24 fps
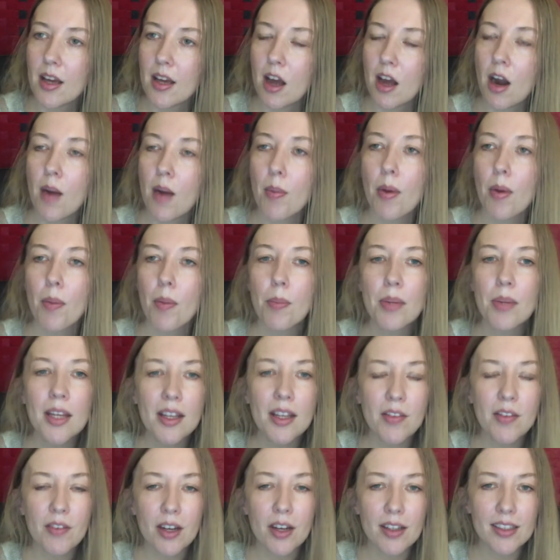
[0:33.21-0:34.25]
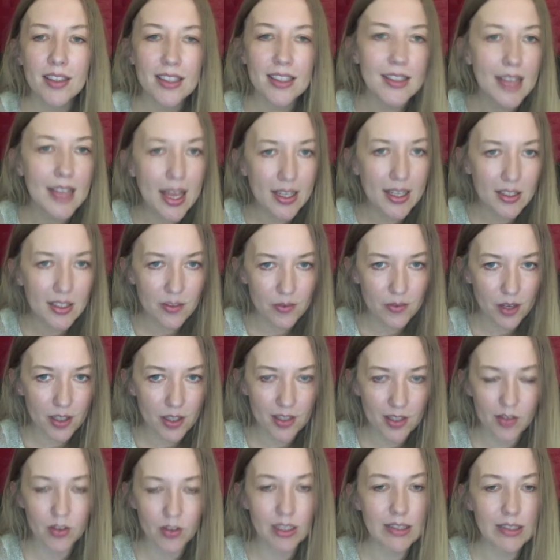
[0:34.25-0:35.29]
are about being very
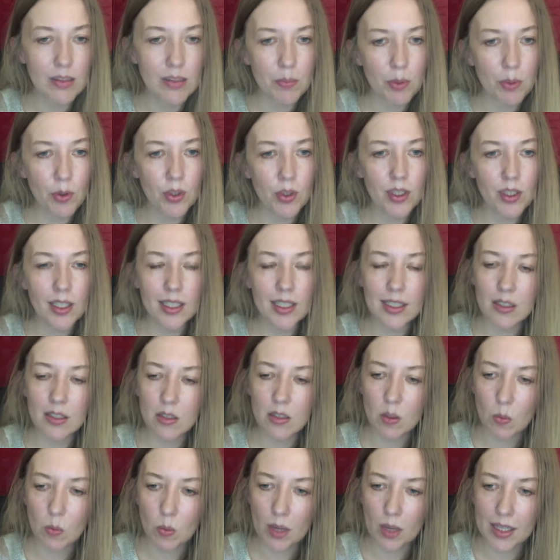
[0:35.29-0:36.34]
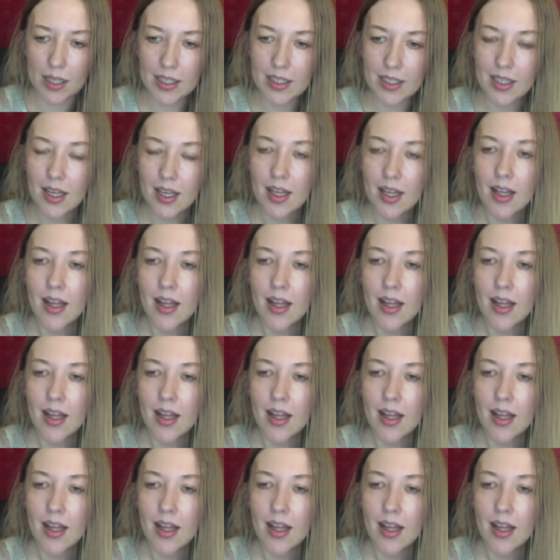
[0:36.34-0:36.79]
dissatisfied or disappointed in some ways.